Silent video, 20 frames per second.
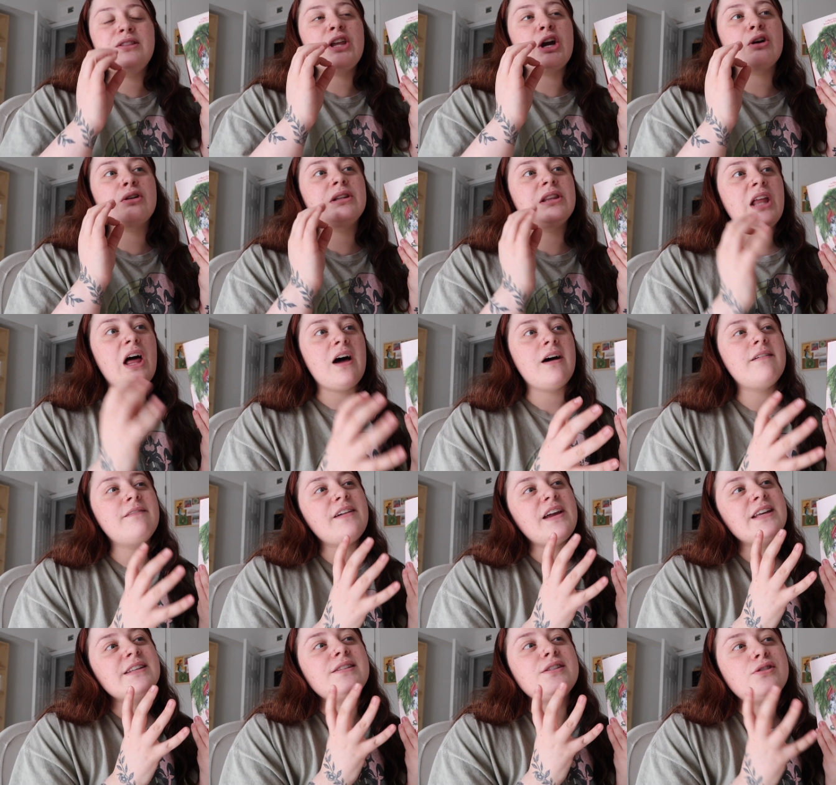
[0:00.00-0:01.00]
Their love
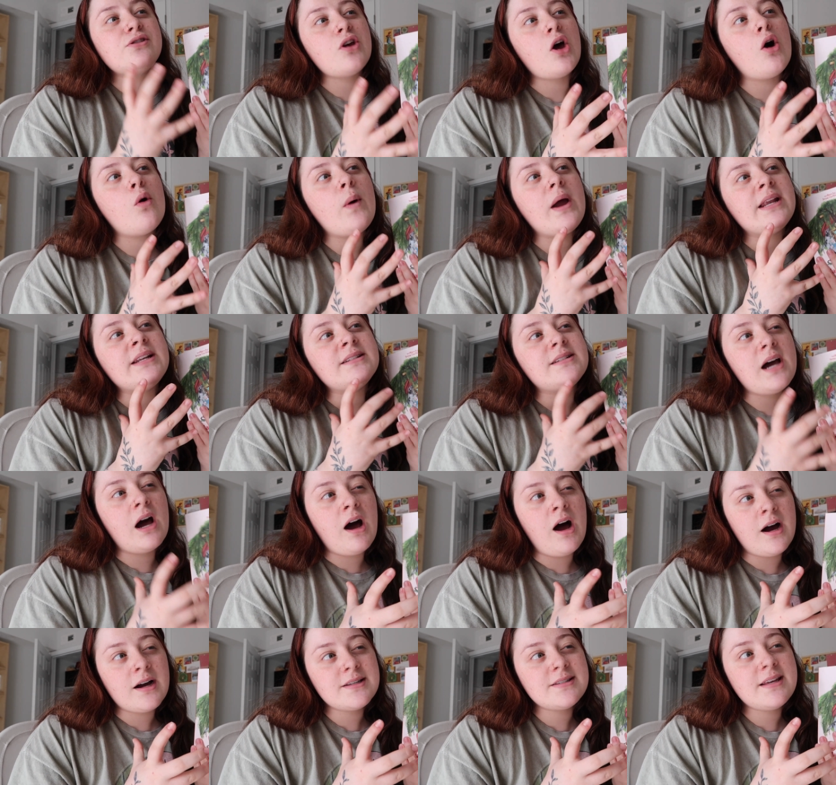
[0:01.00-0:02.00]
is so
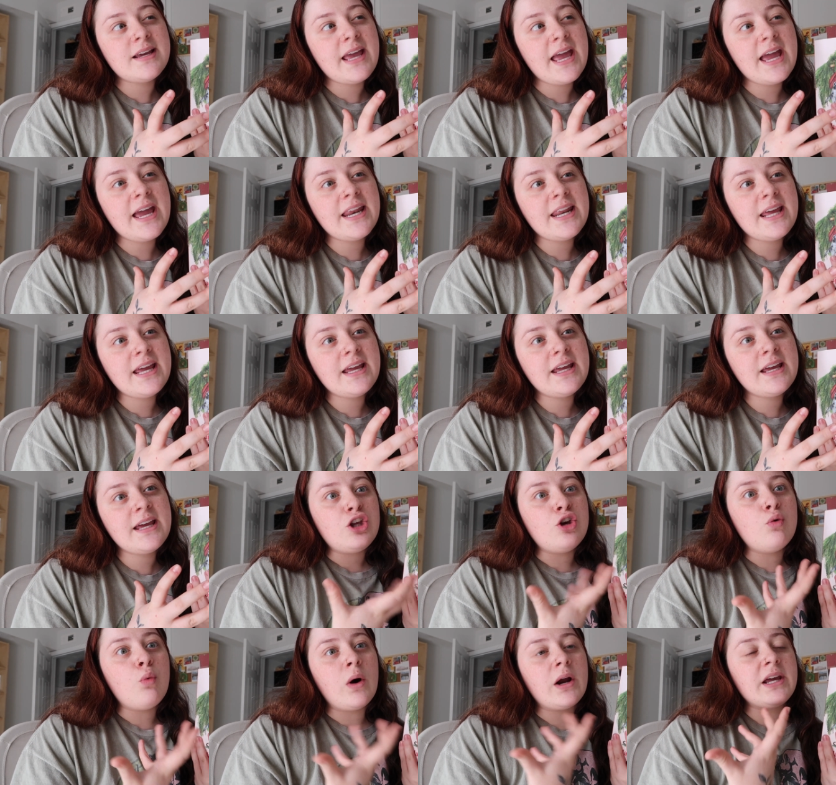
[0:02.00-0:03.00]
intoxicating,
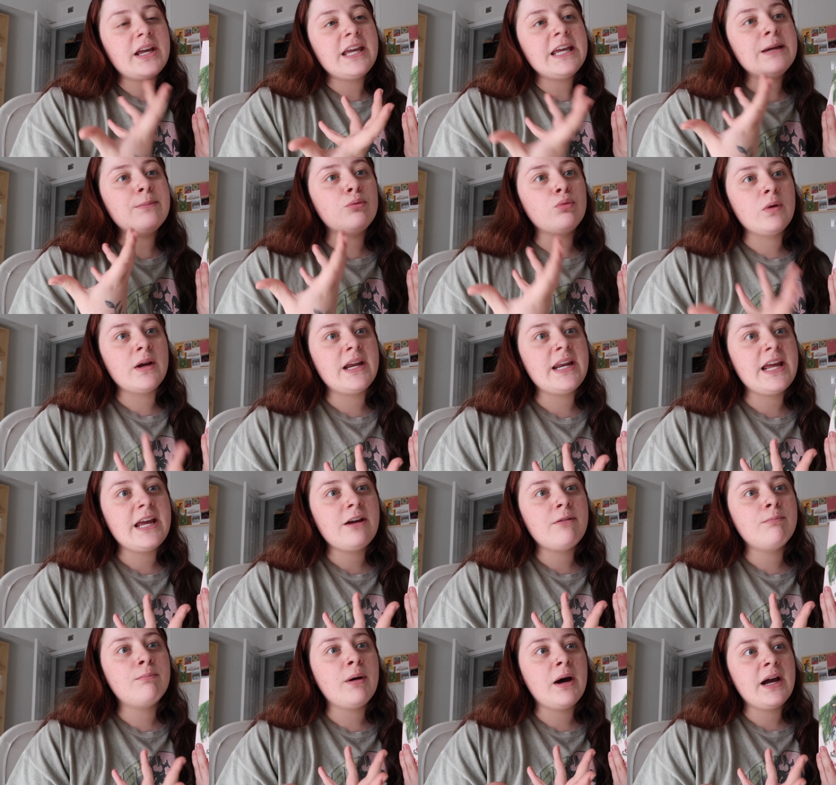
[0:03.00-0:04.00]
you want to keep
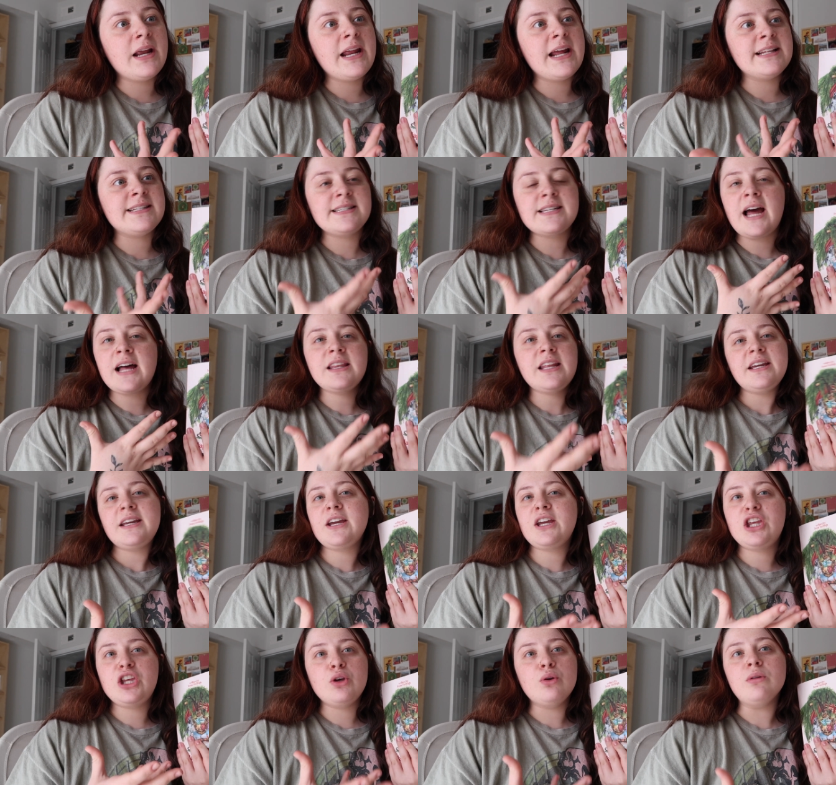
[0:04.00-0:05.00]
reading, but it's not like
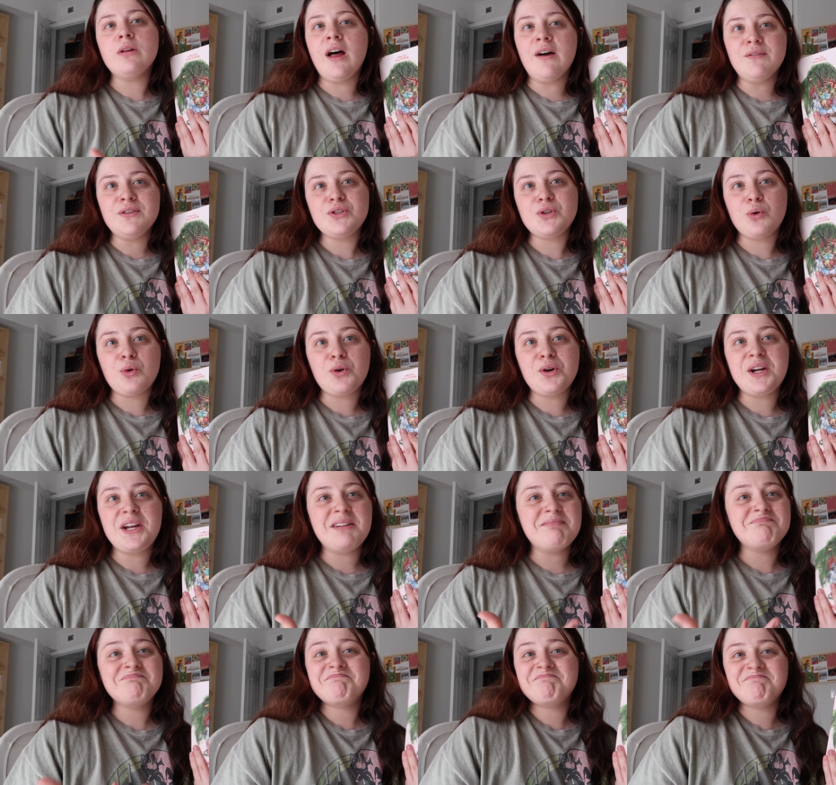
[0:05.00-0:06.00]
a cute love
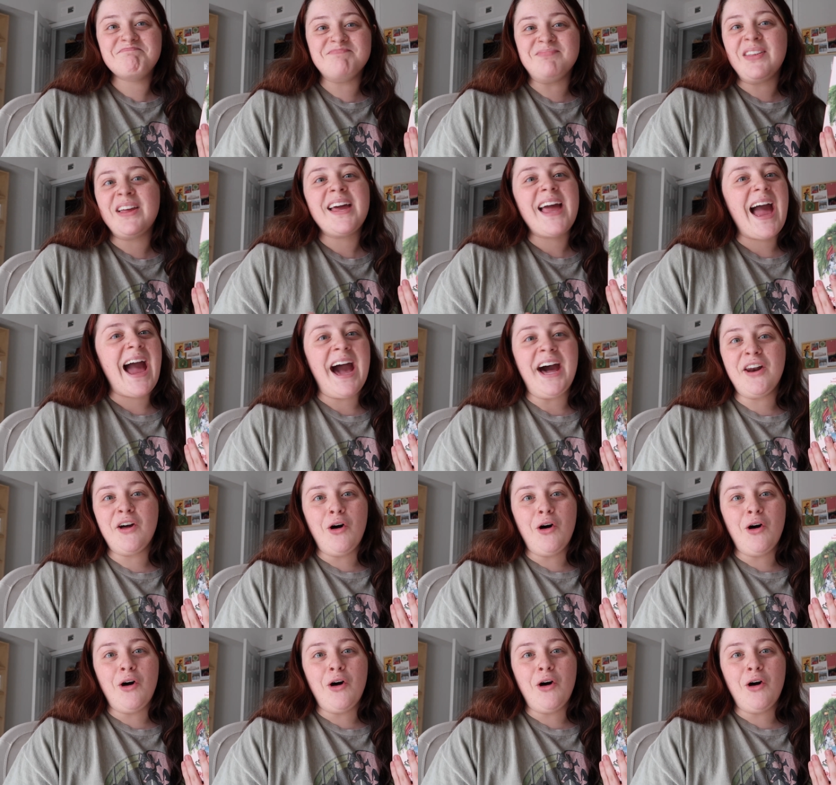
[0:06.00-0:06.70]
story at